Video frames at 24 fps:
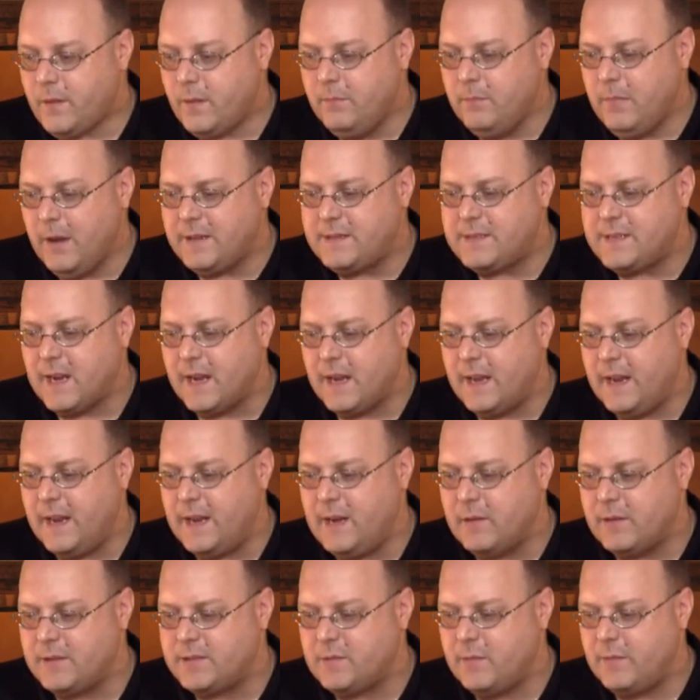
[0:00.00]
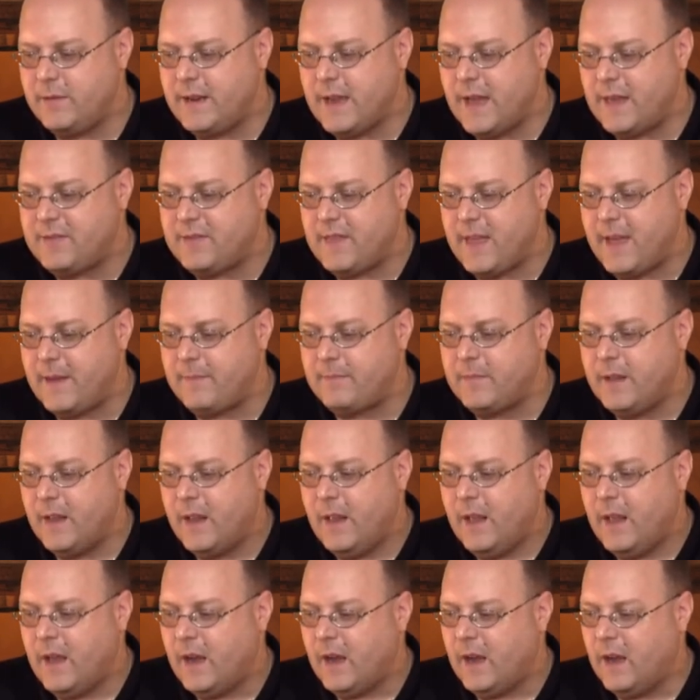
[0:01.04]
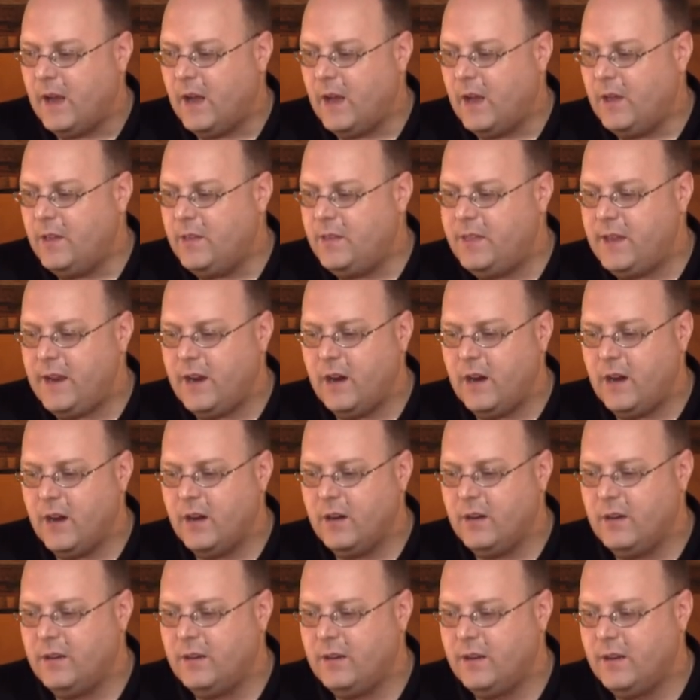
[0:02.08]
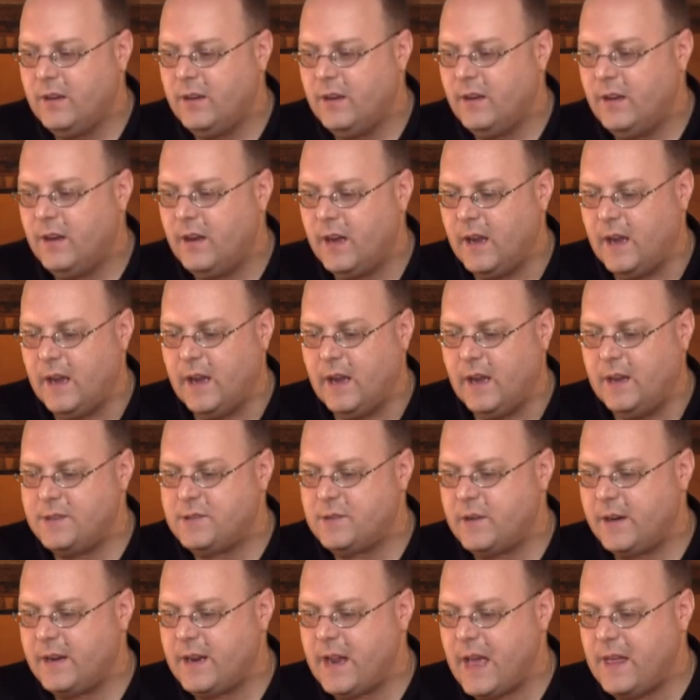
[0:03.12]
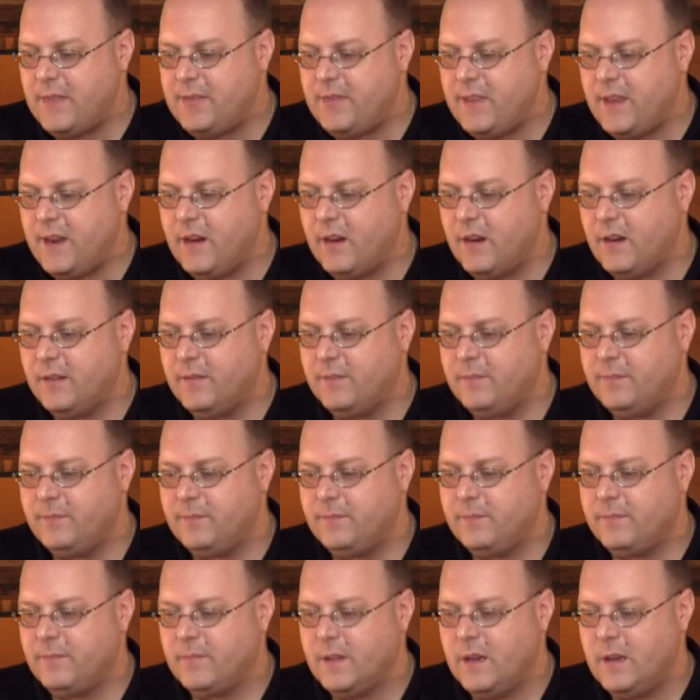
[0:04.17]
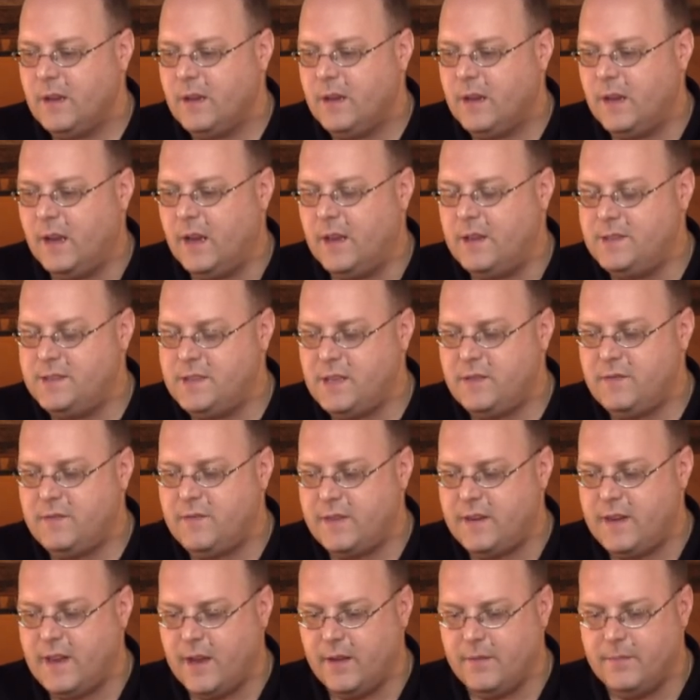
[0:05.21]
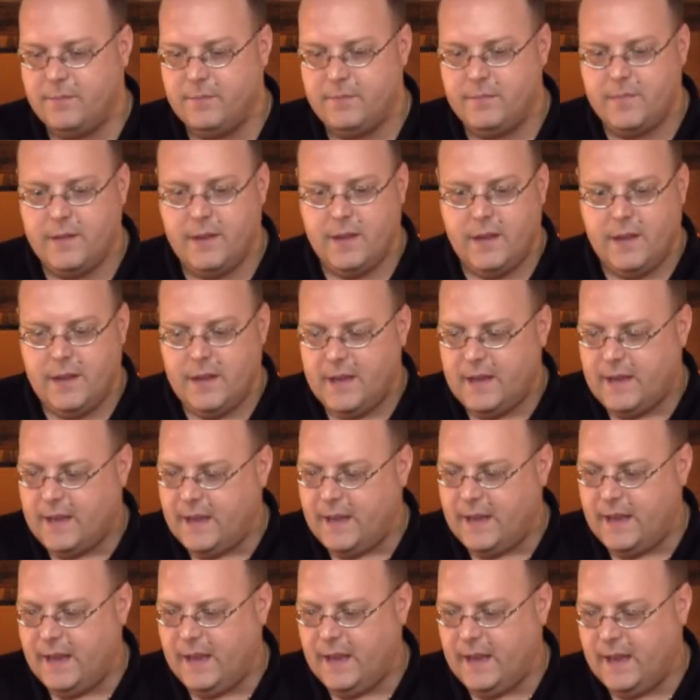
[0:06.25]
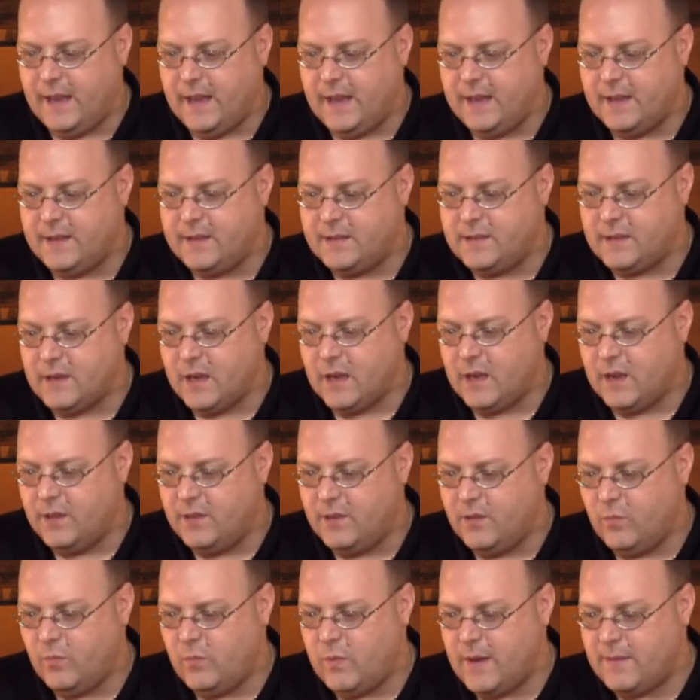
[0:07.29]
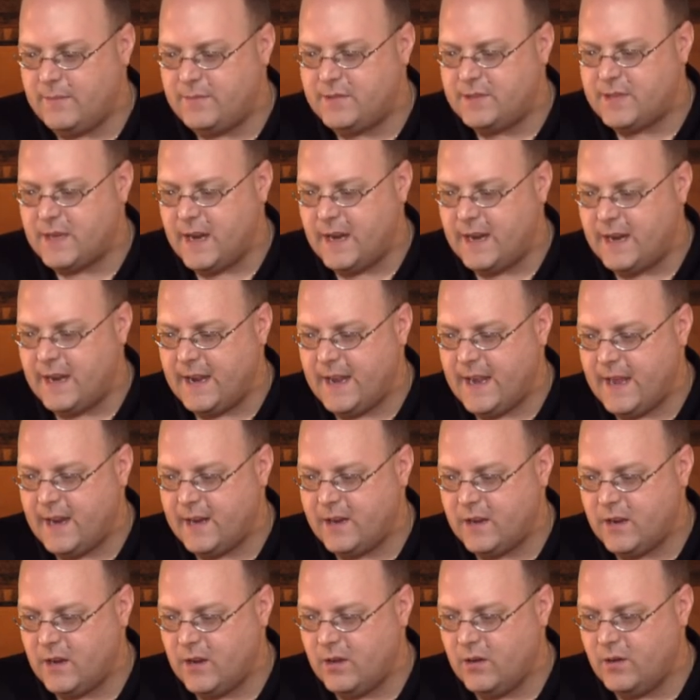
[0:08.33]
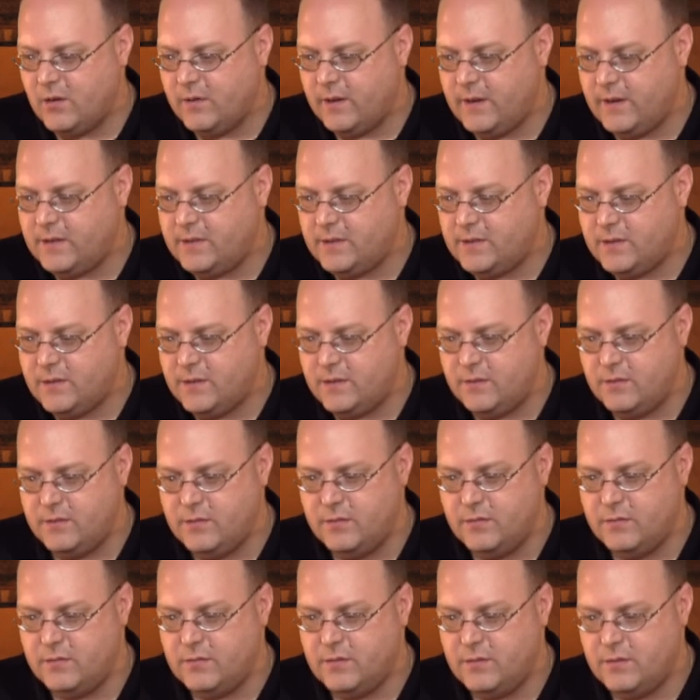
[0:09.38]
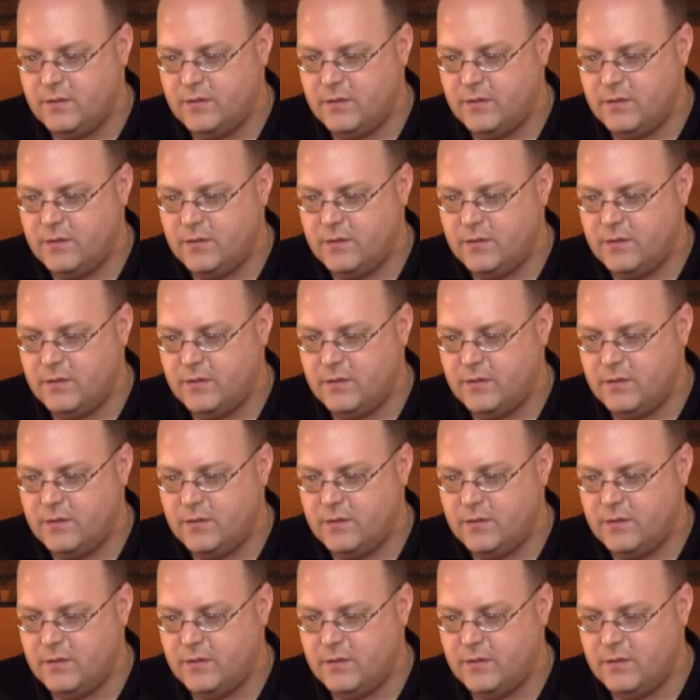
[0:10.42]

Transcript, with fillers: but uh, anyway, so we got that. Uh, there, uh, so I got their uh, Zinfandel, and on the website, I had to go into,